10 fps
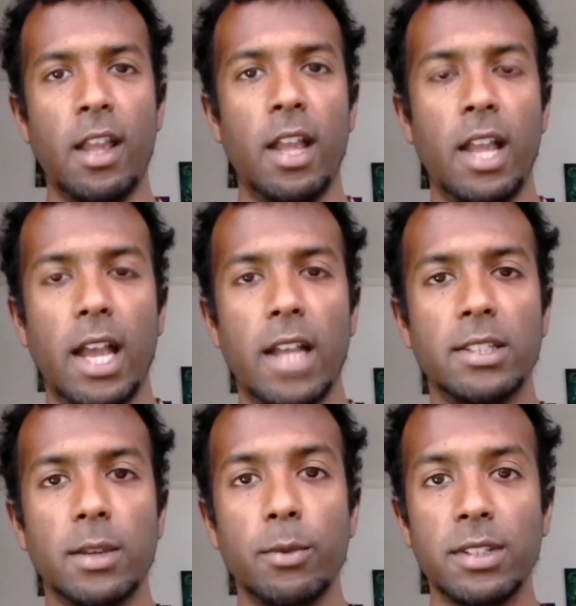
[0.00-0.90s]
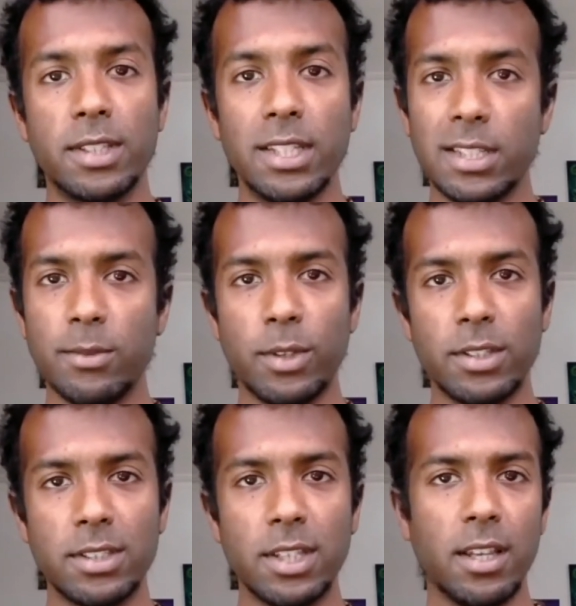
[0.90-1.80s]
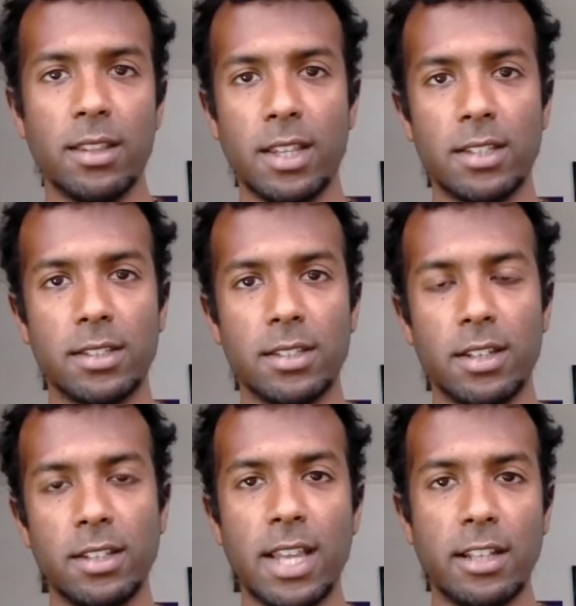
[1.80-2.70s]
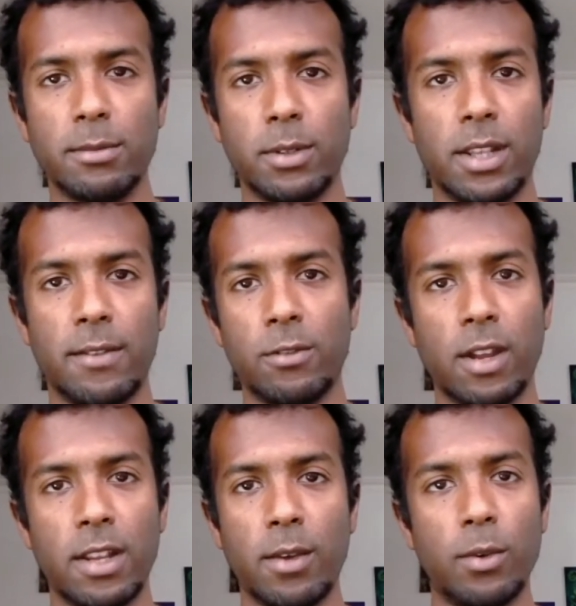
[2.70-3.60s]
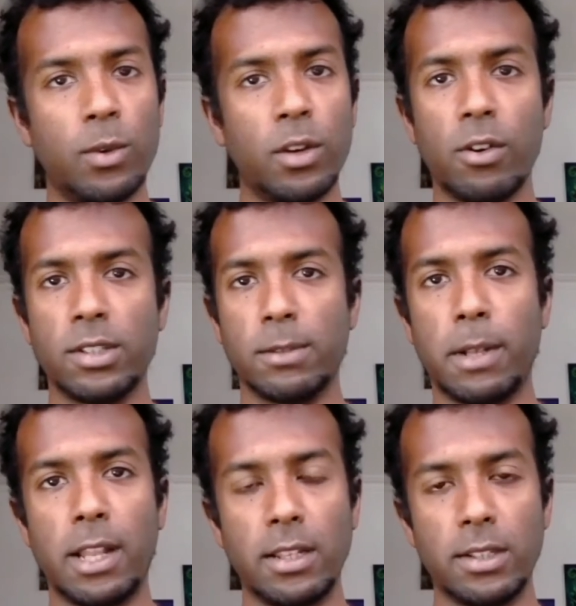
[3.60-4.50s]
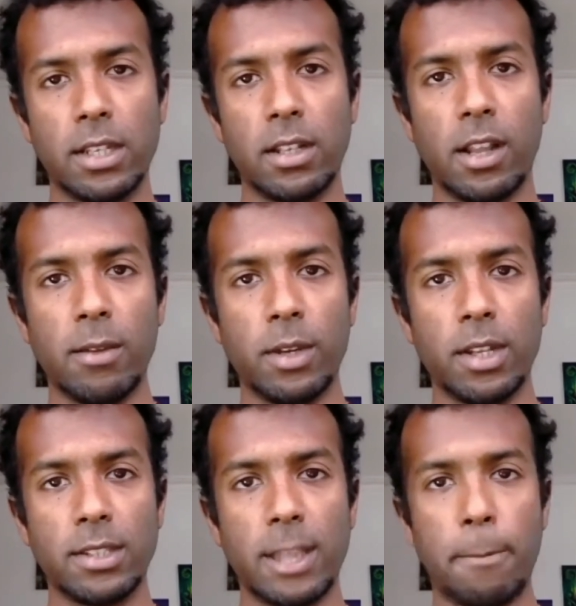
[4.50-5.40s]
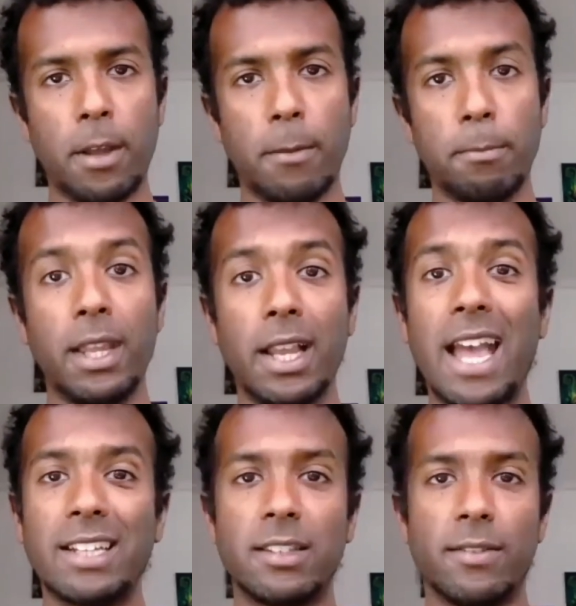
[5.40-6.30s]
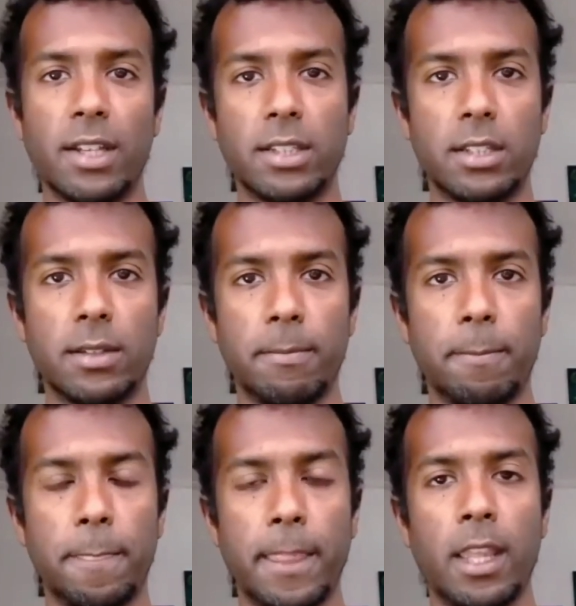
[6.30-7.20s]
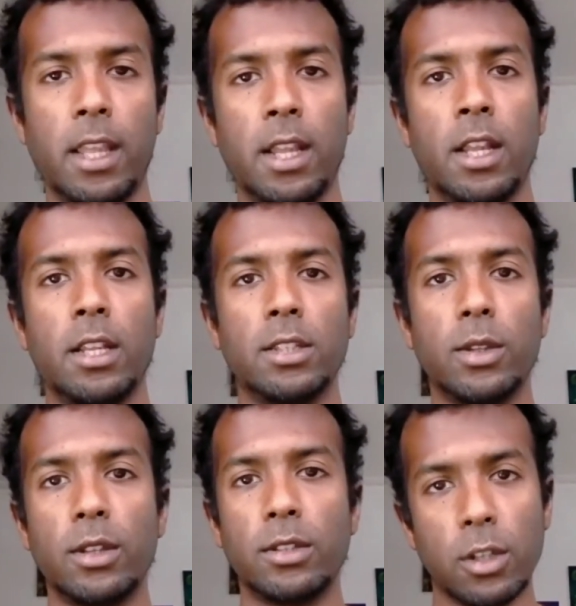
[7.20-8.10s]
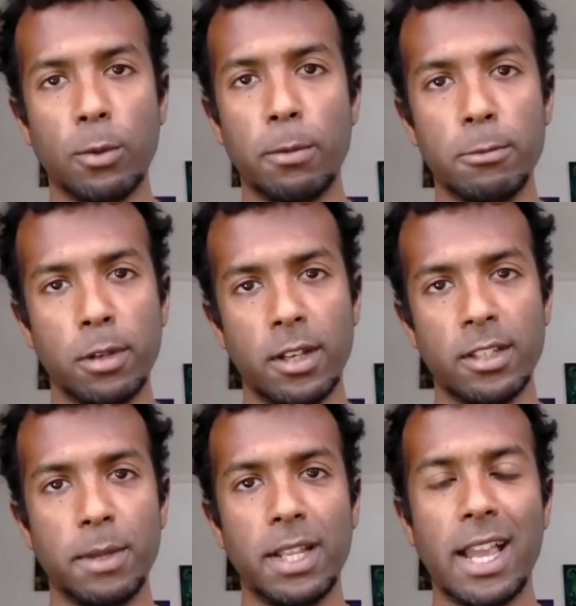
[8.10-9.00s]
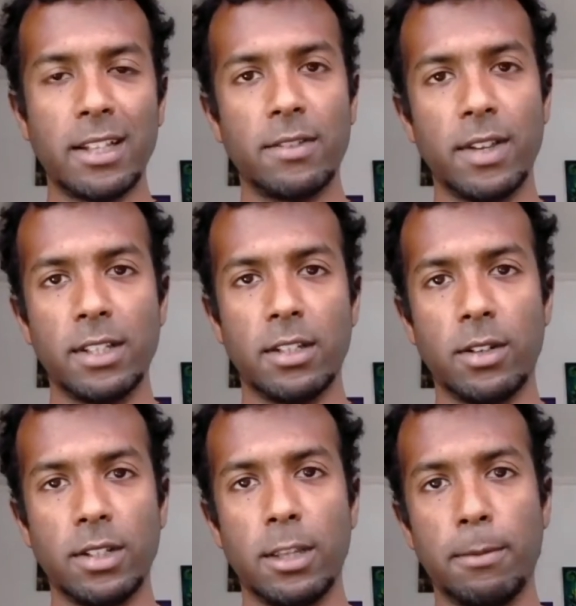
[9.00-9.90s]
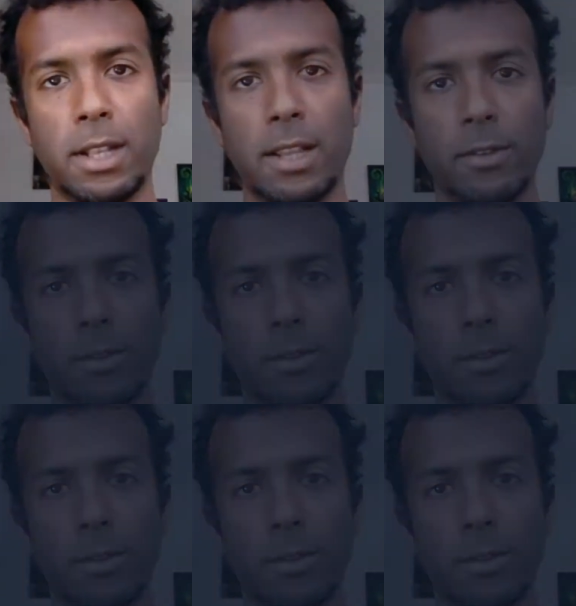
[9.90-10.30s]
And so we're seeing this in a tangible level right now. All across the planet, you're seeing Lightworker step up, being activated. So the soul blueprint is being activated on a deeper level.